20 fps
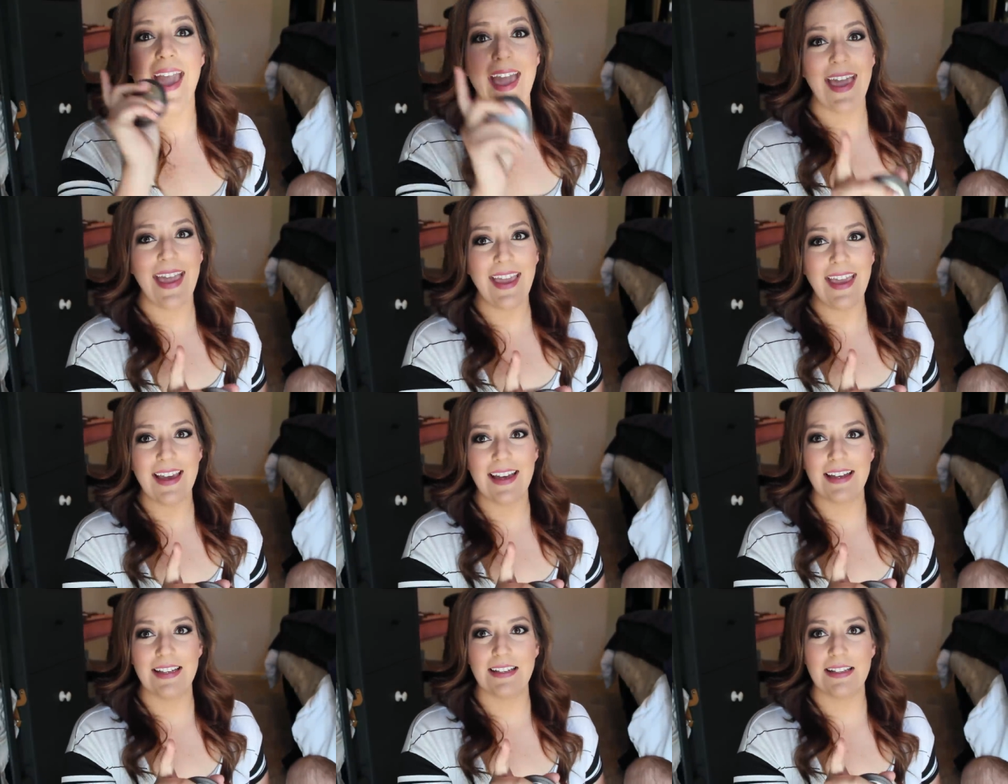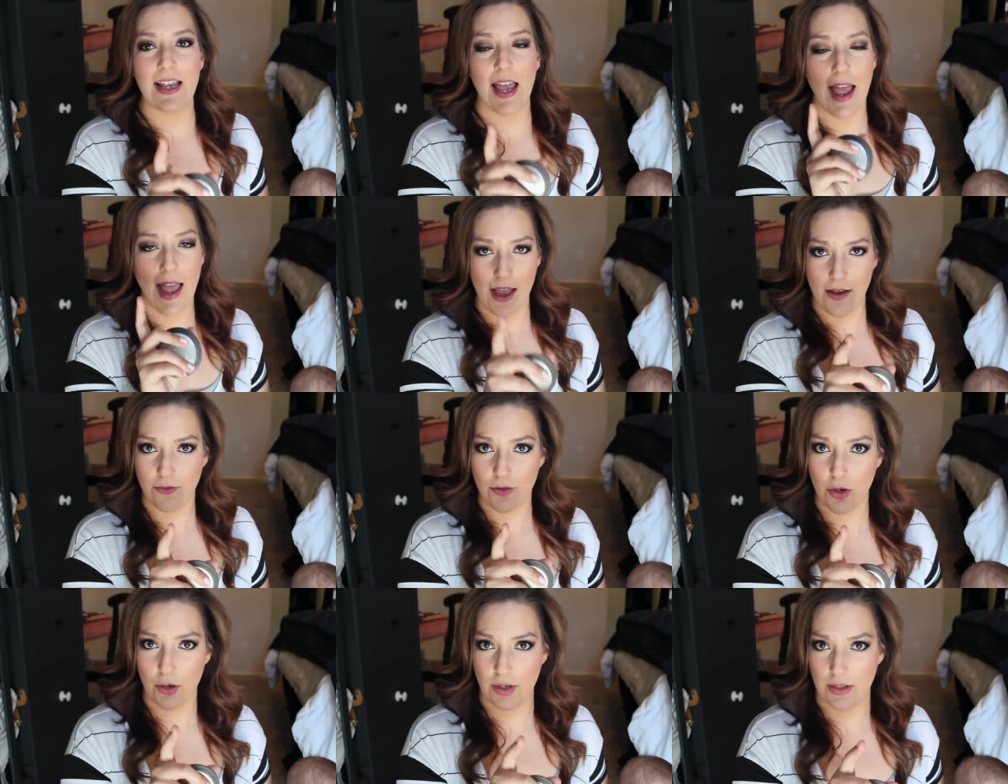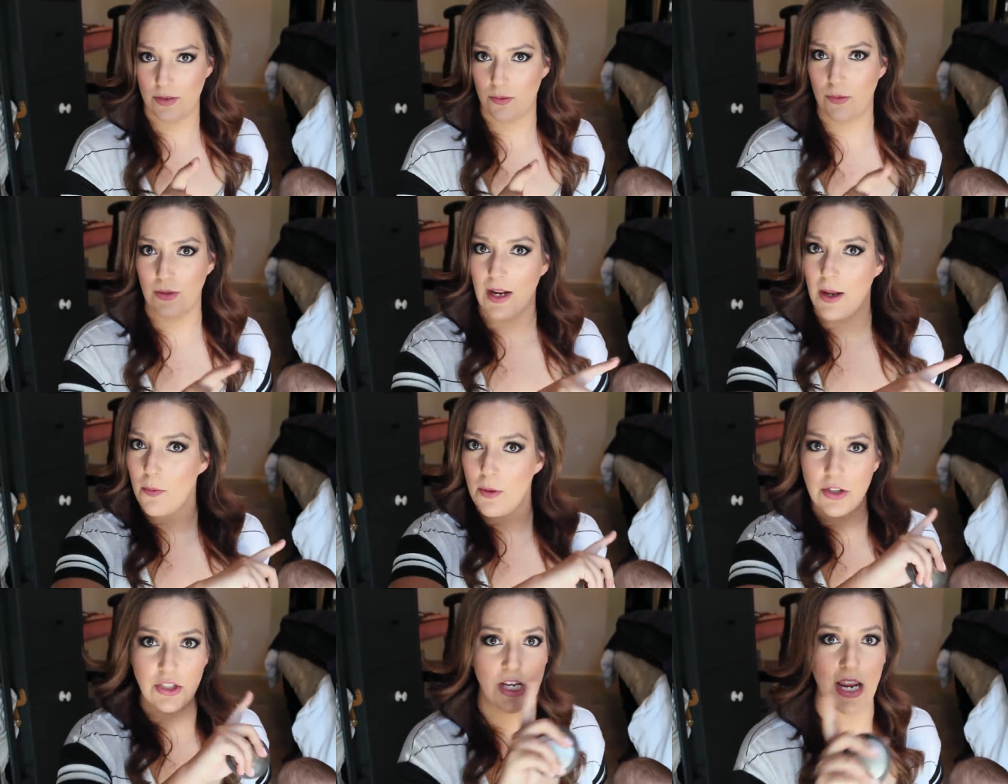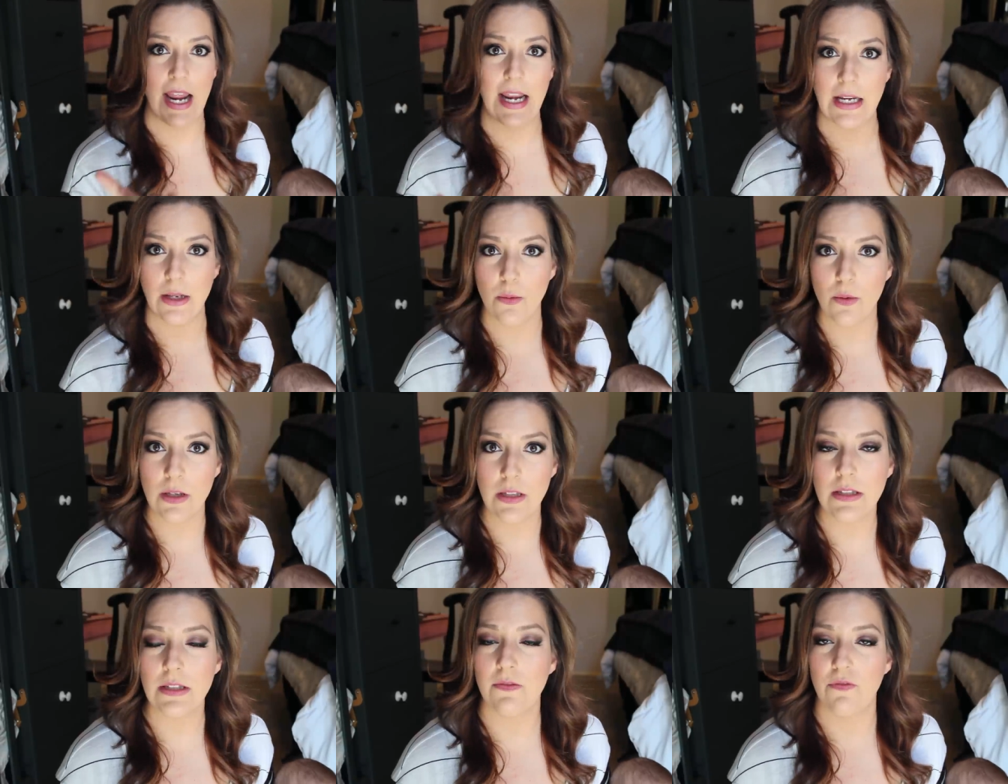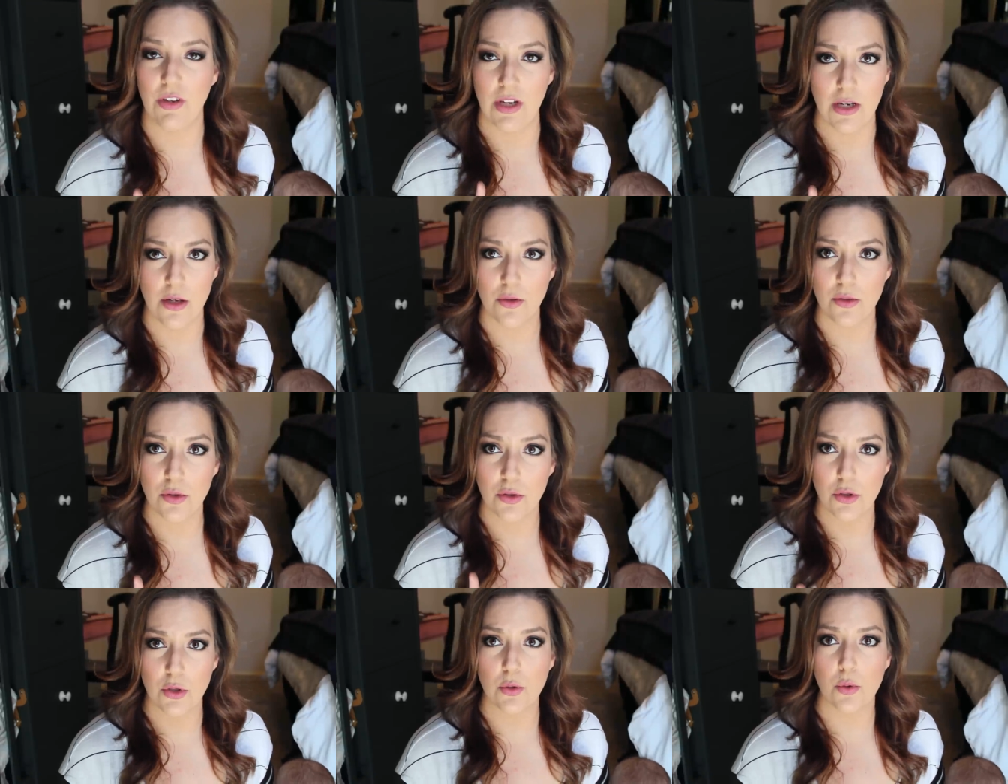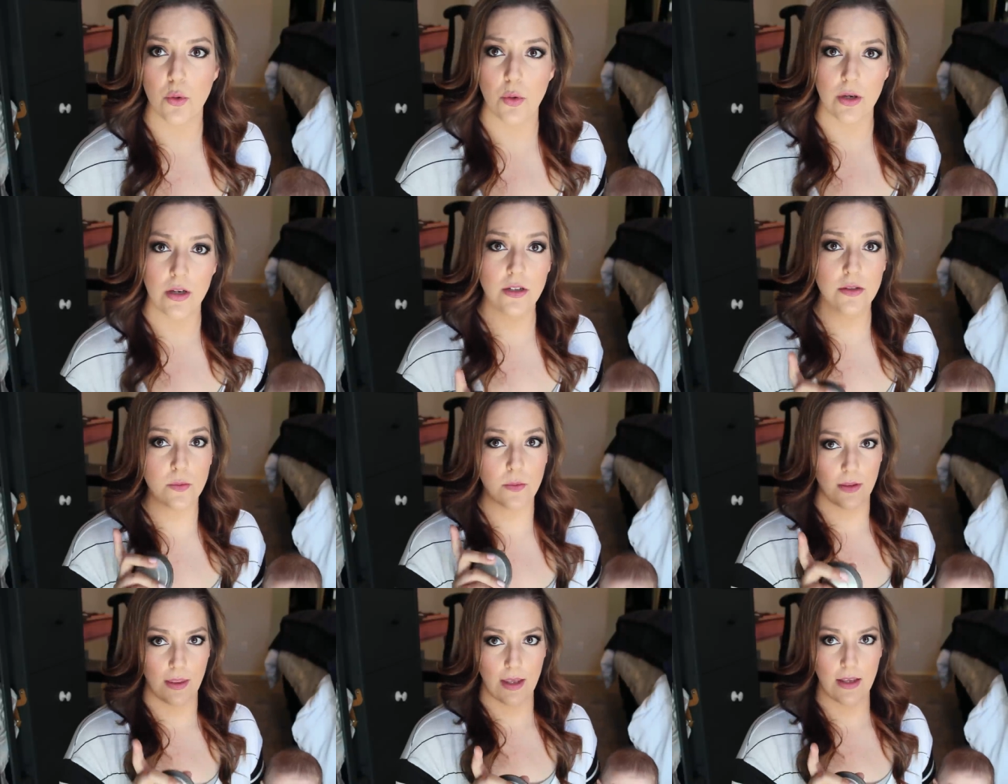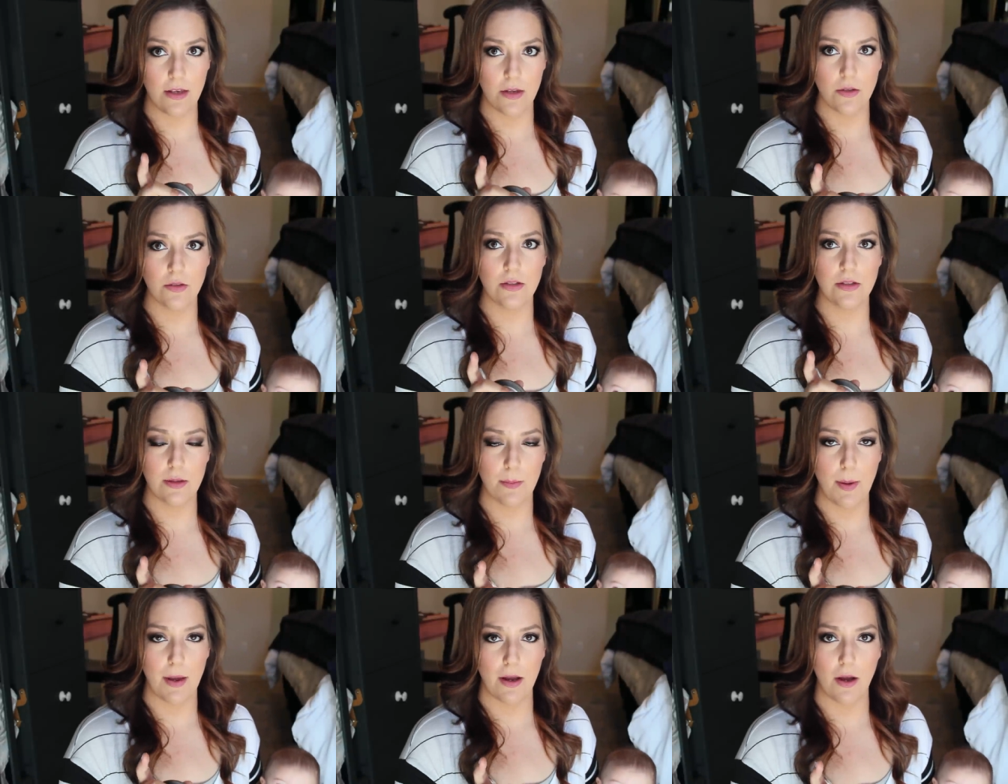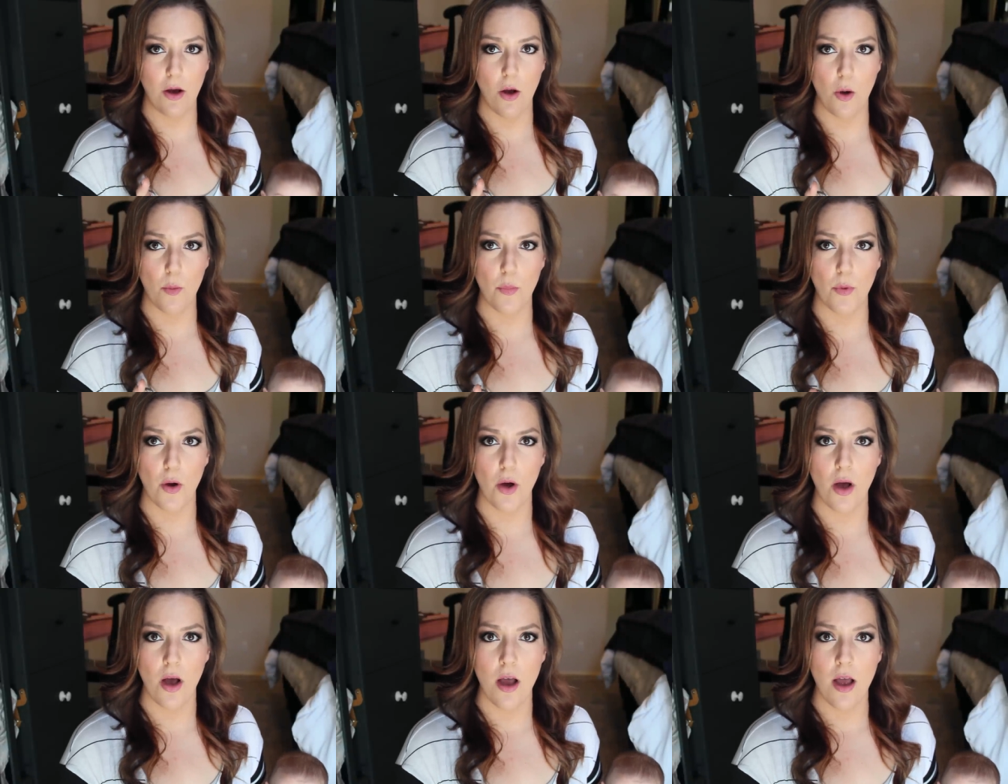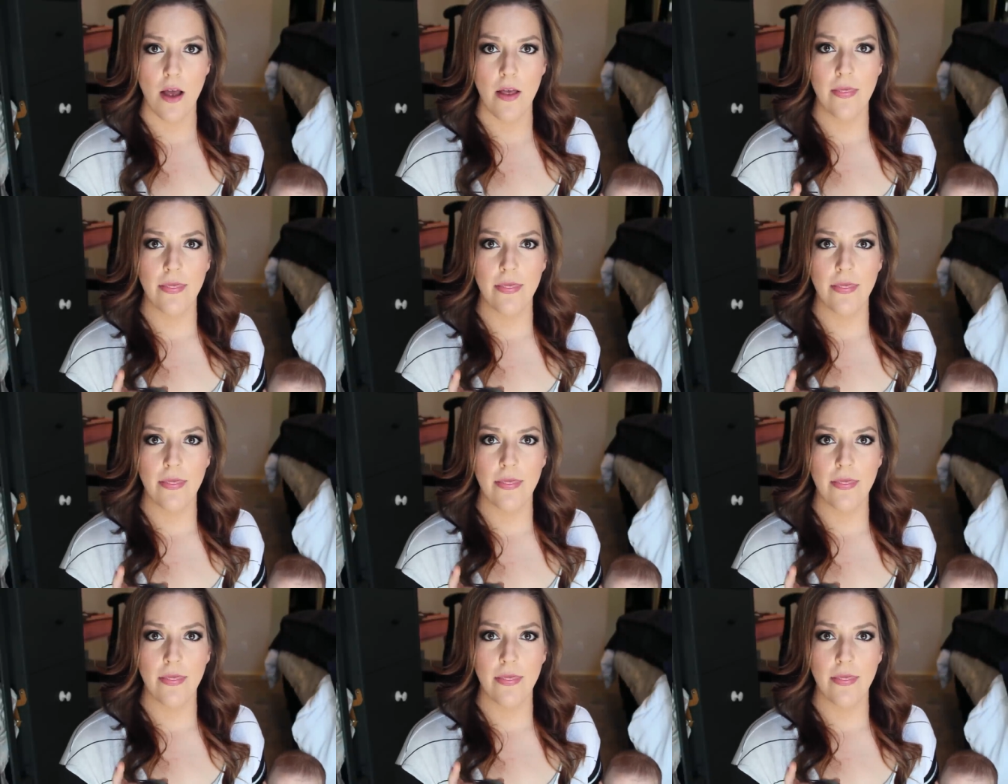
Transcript: And I have noticed when I watch anyone's videos or tutorials where they use the Becca Opal,